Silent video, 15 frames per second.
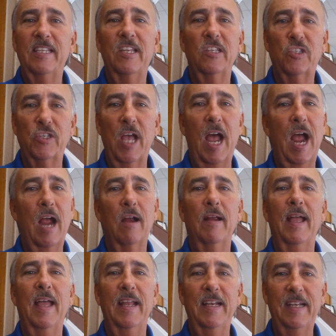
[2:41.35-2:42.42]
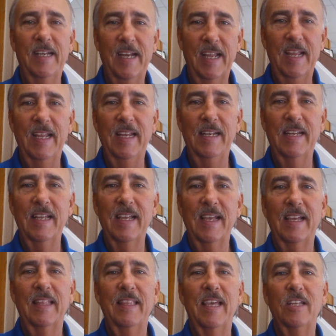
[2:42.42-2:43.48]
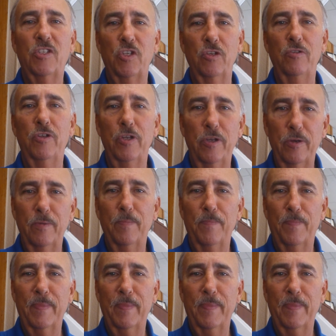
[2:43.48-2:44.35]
desire and need that you do.